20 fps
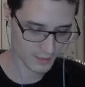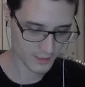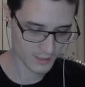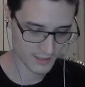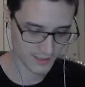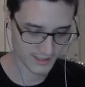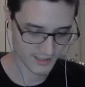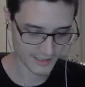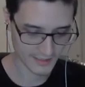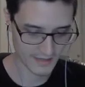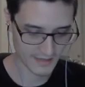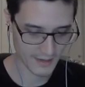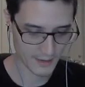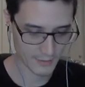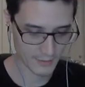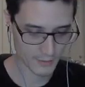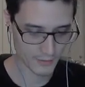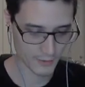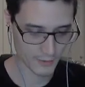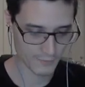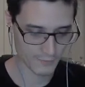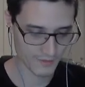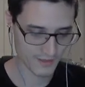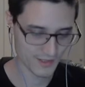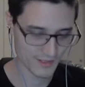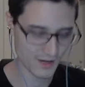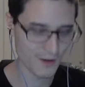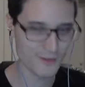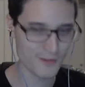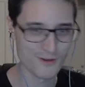Because now I won't know if these
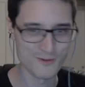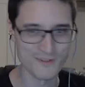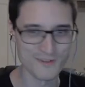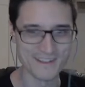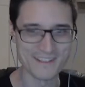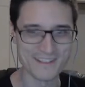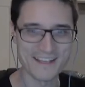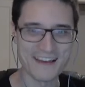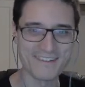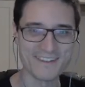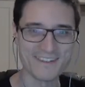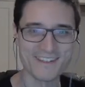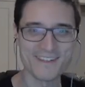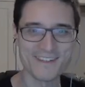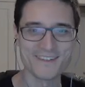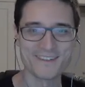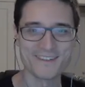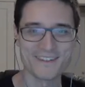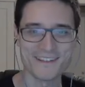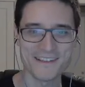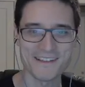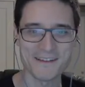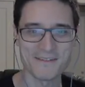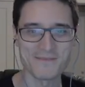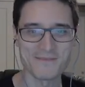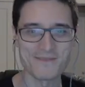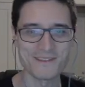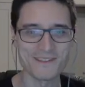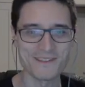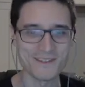other ones have it too, because that would
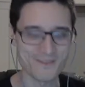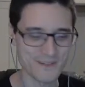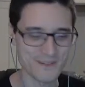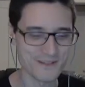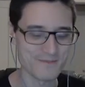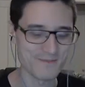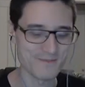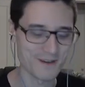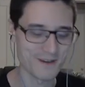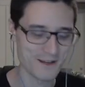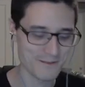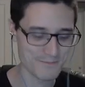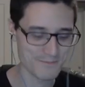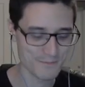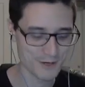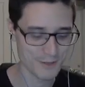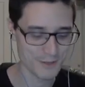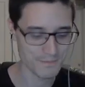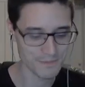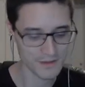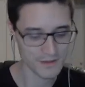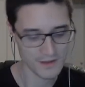be the dream, right? But